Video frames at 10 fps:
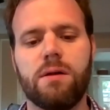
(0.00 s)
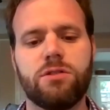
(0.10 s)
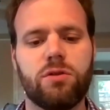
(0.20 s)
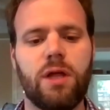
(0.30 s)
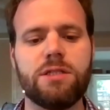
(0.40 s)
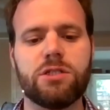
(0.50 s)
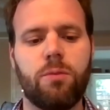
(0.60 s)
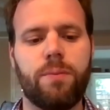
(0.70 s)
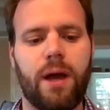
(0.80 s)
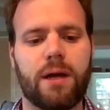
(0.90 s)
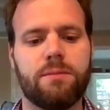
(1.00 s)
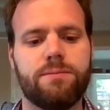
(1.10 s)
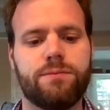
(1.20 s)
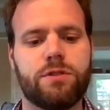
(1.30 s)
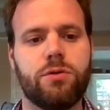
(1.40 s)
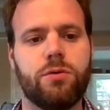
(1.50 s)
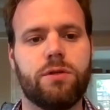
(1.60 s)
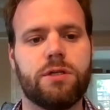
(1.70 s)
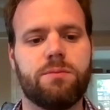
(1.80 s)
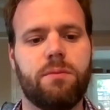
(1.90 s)
So let's go back to
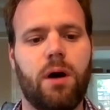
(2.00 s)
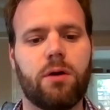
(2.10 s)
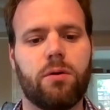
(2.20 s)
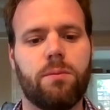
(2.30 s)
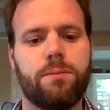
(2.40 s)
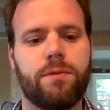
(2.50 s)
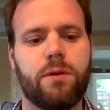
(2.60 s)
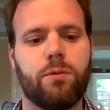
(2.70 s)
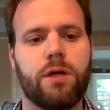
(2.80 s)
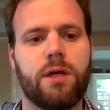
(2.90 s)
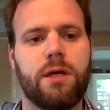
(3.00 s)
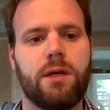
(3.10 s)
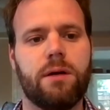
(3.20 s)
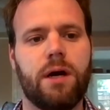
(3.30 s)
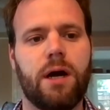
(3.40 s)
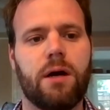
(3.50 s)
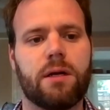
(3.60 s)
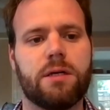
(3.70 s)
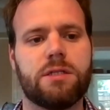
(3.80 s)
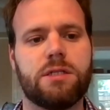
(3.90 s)
this model that we
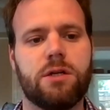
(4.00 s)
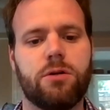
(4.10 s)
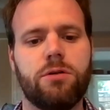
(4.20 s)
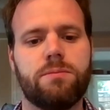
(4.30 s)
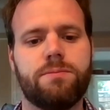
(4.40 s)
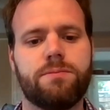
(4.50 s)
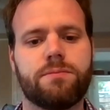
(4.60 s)
considered